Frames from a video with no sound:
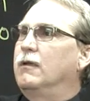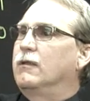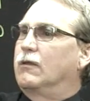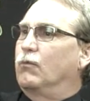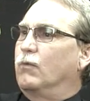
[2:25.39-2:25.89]

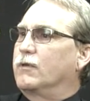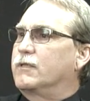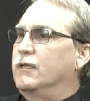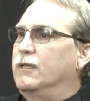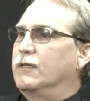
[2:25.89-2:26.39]
The worst
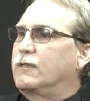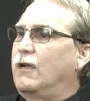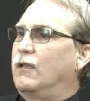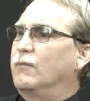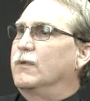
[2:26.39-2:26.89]
in this
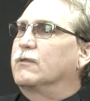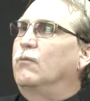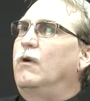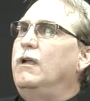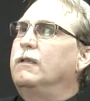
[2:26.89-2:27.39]
column is a
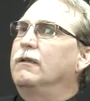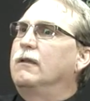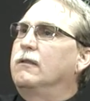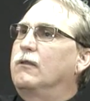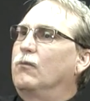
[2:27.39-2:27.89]
1.
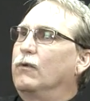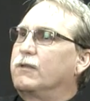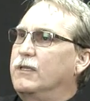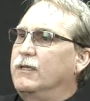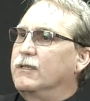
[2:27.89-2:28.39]
The
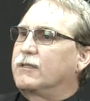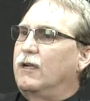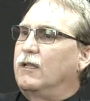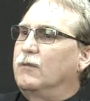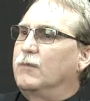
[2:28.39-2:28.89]
worst in this
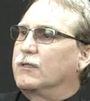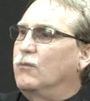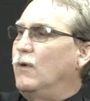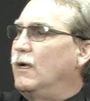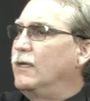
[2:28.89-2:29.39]
column is a
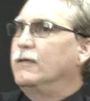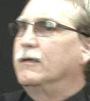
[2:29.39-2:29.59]
1.